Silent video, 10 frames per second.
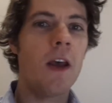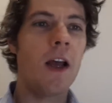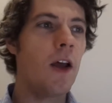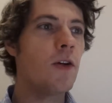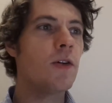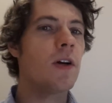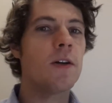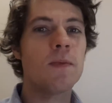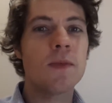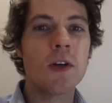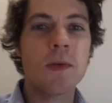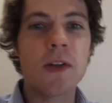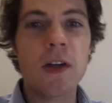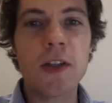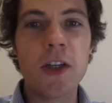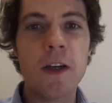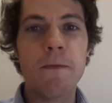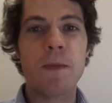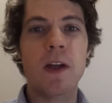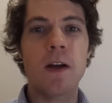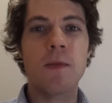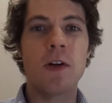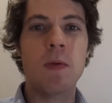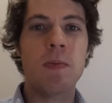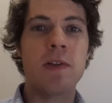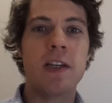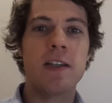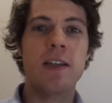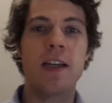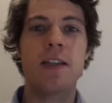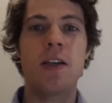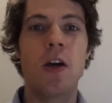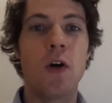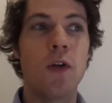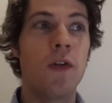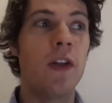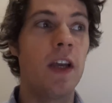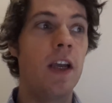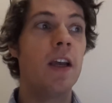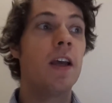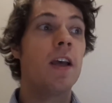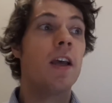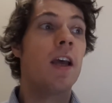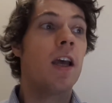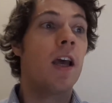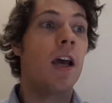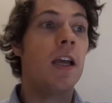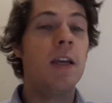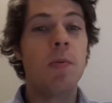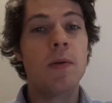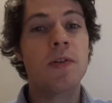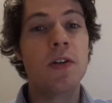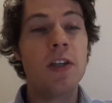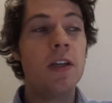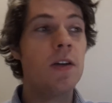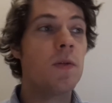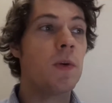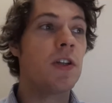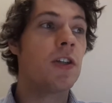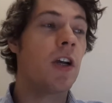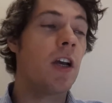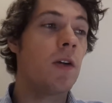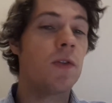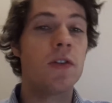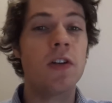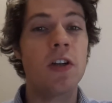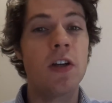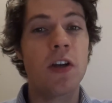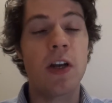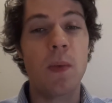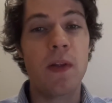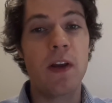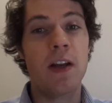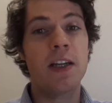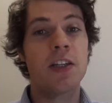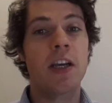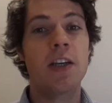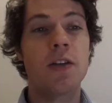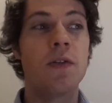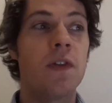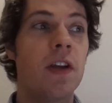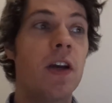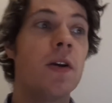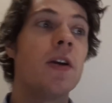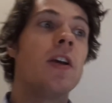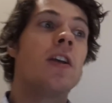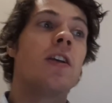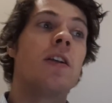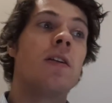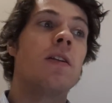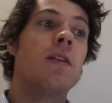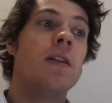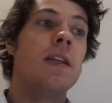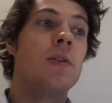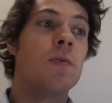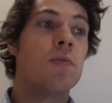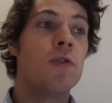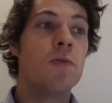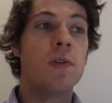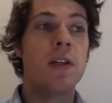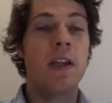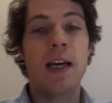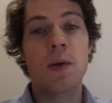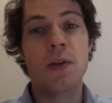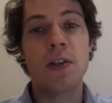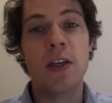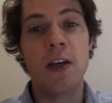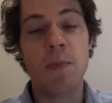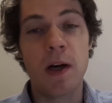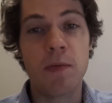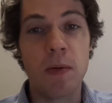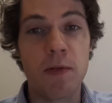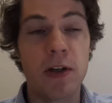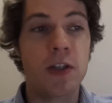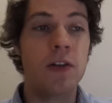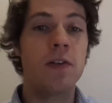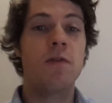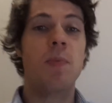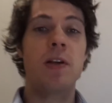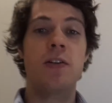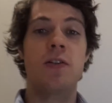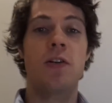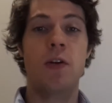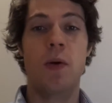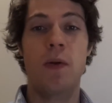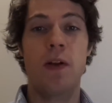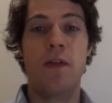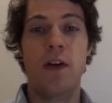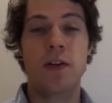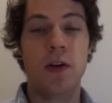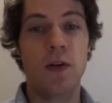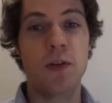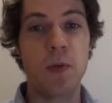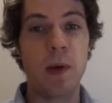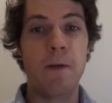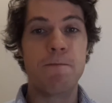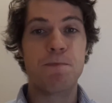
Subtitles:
Hello, I'm Thomas Archer and I'm going to be presenting data on the EBOT study, which was a study looking at whether an educational video can lead to improvement in the adequacy of bowel preparation for patients undergoing their first colonoscopy.